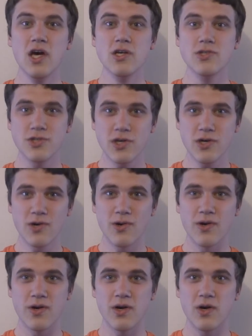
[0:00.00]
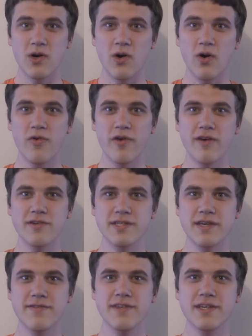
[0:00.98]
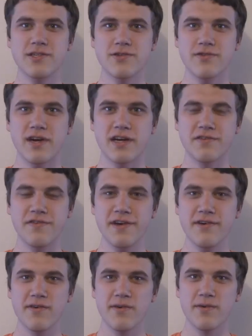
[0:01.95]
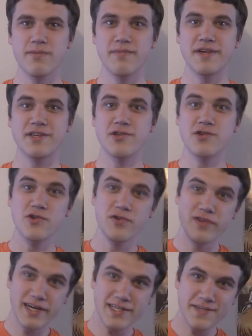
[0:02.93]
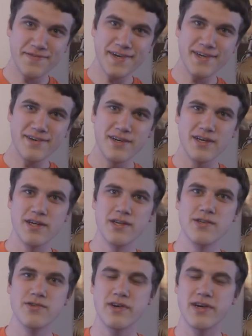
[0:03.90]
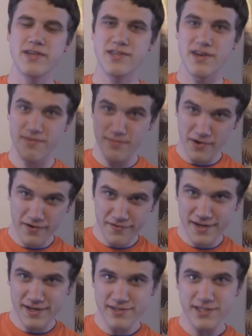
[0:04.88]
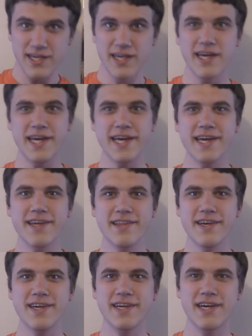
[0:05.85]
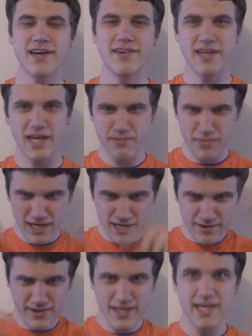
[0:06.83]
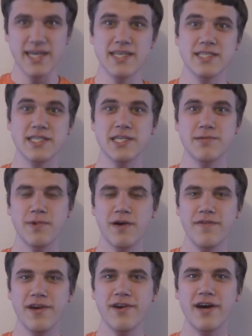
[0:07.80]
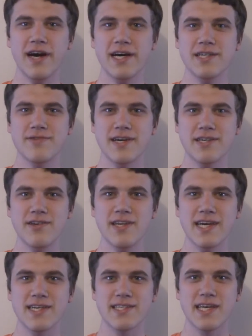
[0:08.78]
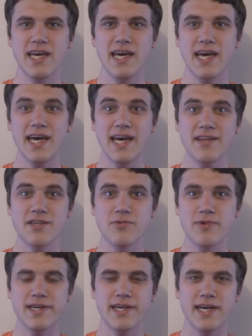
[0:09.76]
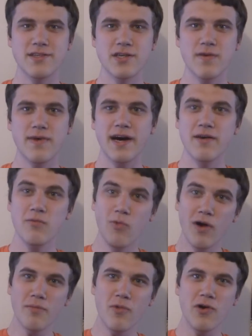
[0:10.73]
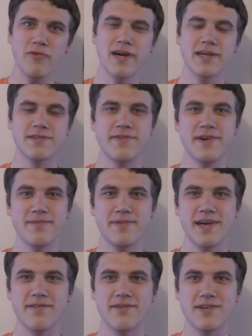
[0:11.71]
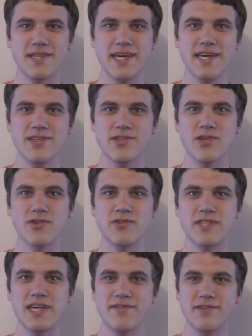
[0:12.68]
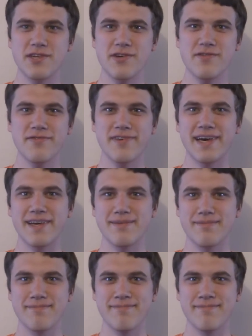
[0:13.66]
So overall, it's this reaction video. Make sure you like this video, subscribe to the channel for more videos, and leave a comment down below such what video I should react to next. And just quick heads off, I had one more reaction video planned for today, so stay tuned for that.